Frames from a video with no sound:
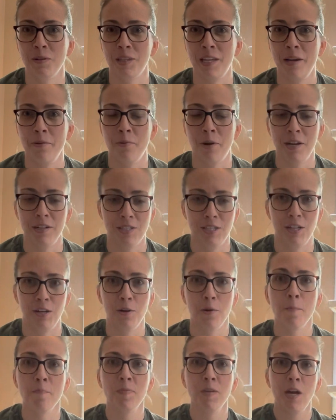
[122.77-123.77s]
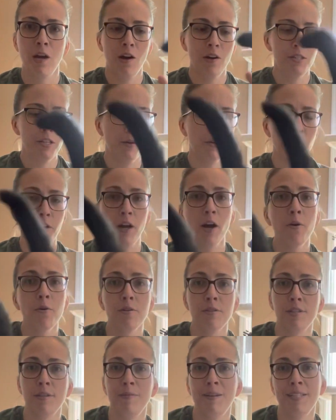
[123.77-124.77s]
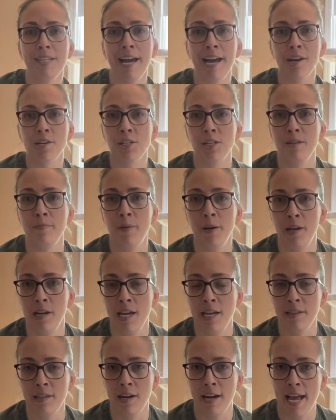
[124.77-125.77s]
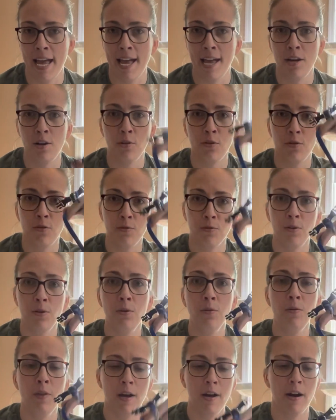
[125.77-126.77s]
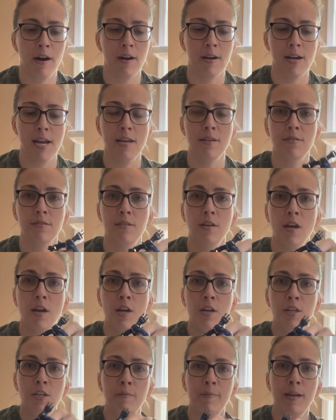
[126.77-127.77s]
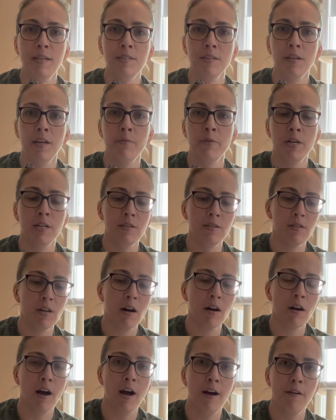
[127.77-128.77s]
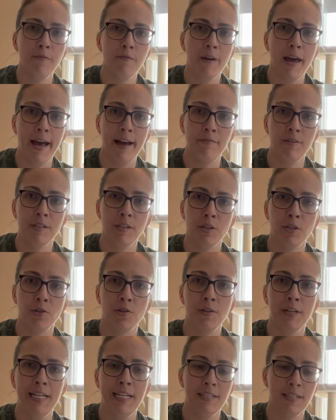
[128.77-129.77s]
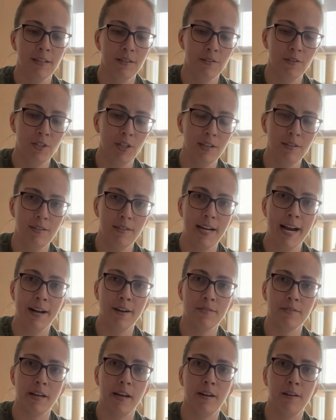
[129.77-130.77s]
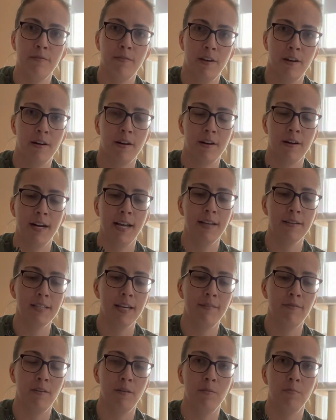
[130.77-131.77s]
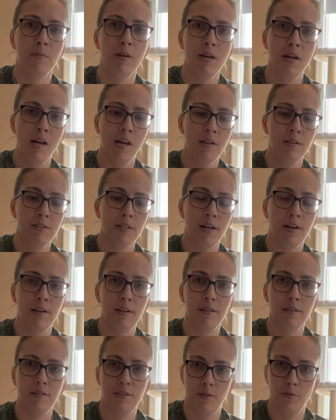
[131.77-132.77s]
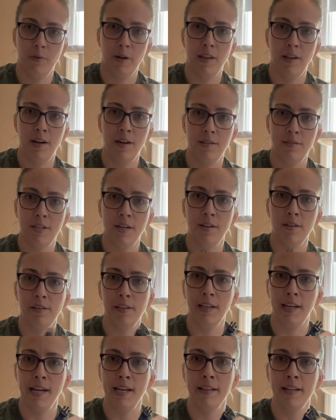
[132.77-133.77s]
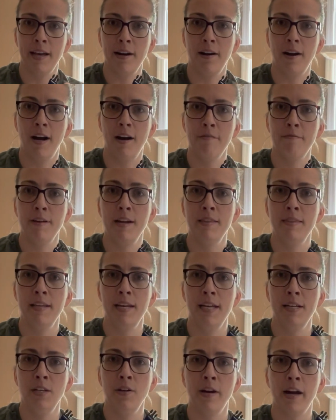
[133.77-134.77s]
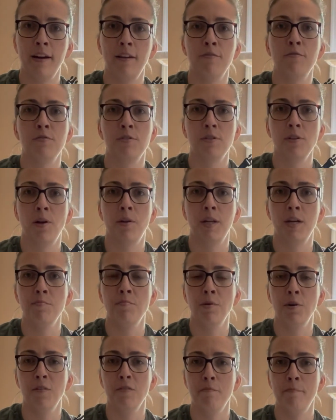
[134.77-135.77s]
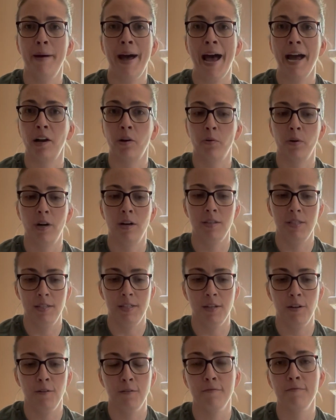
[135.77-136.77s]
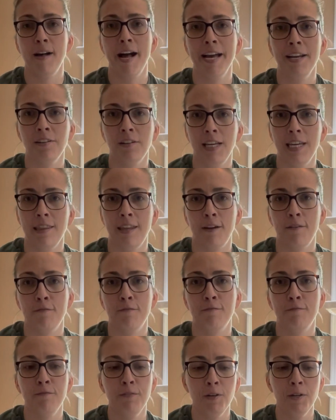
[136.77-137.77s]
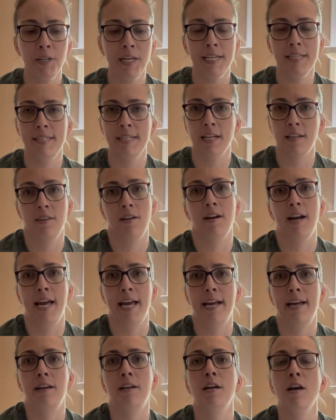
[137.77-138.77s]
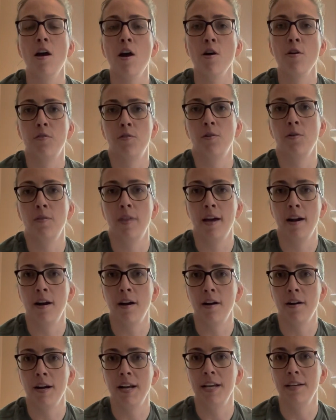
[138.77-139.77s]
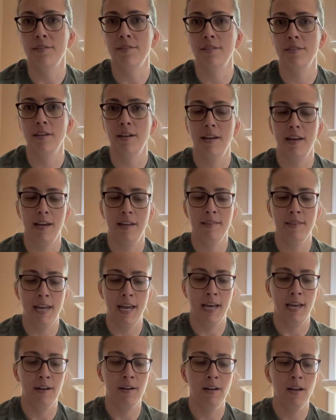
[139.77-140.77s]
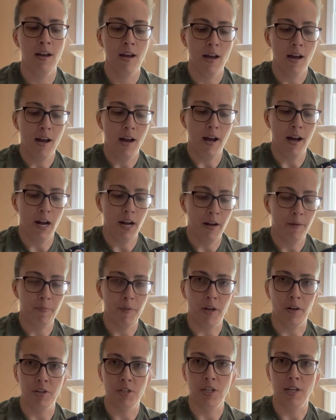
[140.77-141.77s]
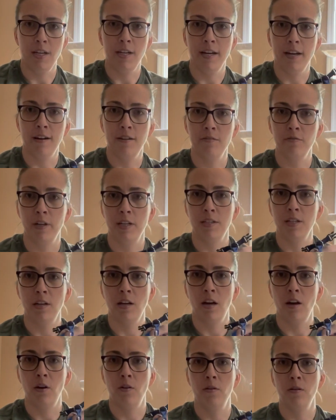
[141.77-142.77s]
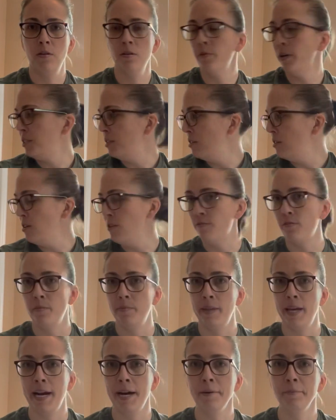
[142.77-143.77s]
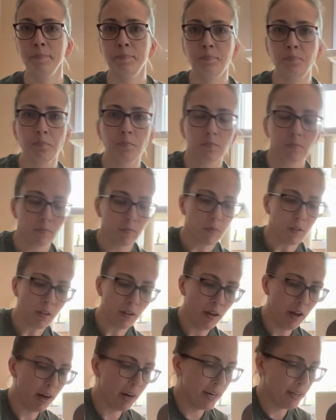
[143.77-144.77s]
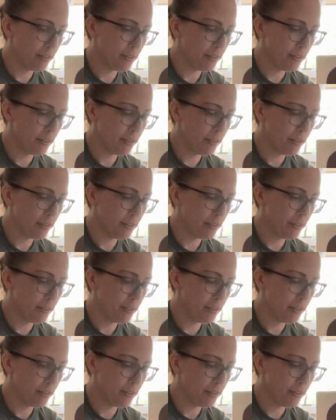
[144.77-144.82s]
they want to. So to coax them into actually putting their head through the harness, you basically want to start off having the treat just outside of the harness, have them start to where they start licking that off, and then you kind of slowly move backwards until finally they fully stick their head through that harness, and then I'll show you kind of what to do from there. All right,